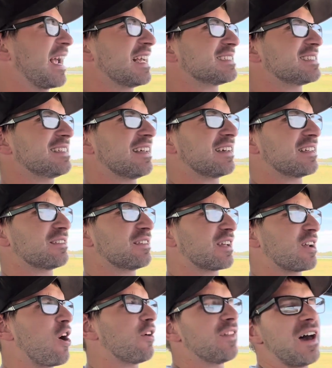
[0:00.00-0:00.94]
guess it's
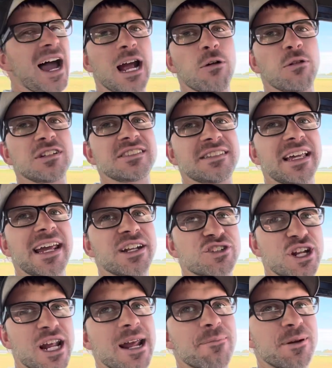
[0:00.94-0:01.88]
called the Iowa State
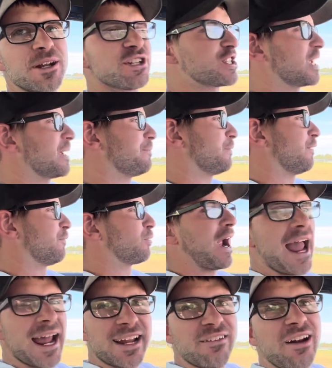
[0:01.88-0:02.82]
Championship of
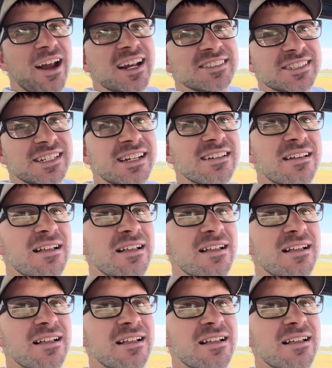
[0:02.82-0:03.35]
Rack Racing.